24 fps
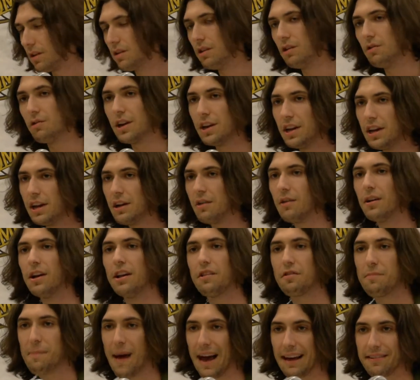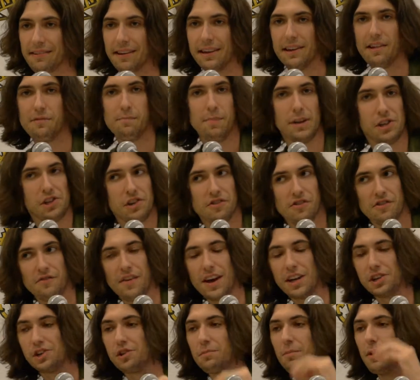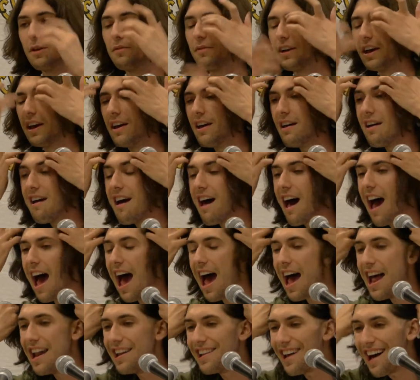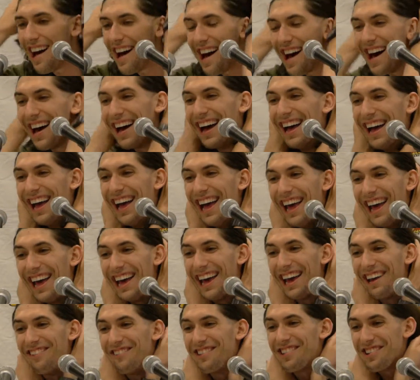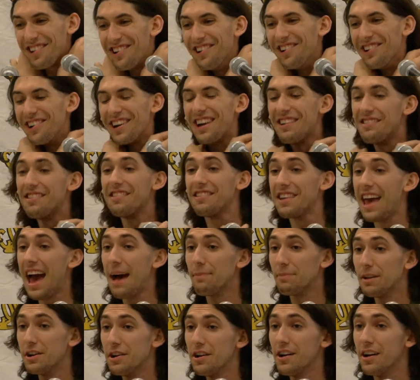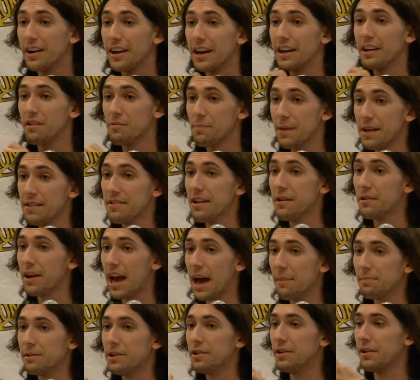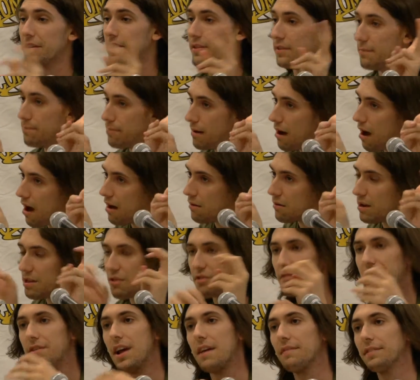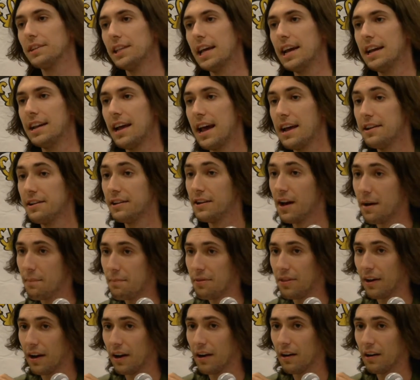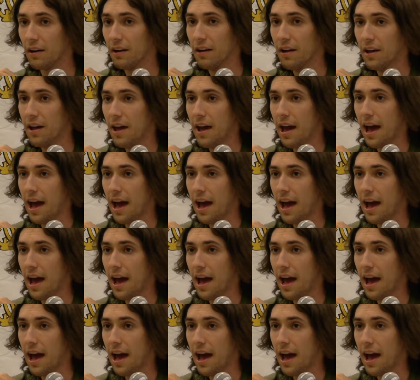You can hear it, it's Max Landis' Pitch's adventure movie. And it was cool because it's Captain Hook. It explains how Captain Hook and the pirates of Neverland ended up there.